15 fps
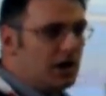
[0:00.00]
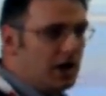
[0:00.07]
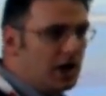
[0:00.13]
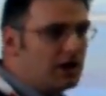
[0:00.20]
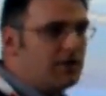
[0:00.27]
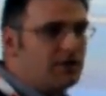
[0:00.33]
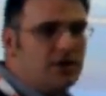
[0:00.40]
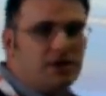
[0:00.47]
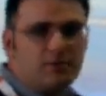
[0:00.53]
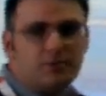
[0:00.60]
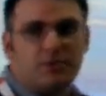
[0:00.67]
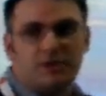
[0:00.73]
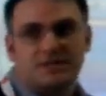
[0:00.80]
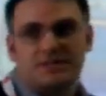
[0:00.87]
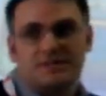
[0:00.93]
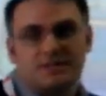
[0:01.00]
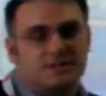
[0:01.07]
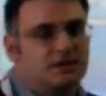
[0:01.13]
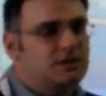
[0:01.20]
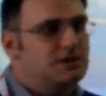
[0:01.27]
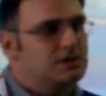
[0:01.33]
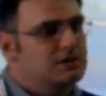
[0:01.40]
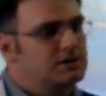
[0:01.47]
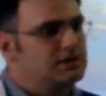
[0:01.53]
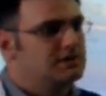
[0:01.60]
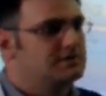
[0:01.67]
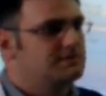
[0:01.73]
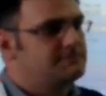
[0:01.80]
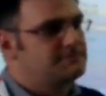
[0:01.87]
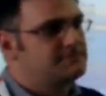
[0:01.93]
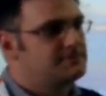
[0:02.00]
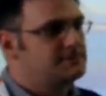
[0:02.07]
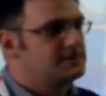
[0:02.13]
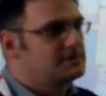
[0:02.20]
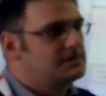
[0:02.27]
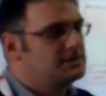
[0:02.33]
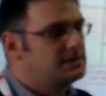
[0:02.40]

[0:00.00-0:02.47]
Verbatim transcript: anything, but still. Yeah,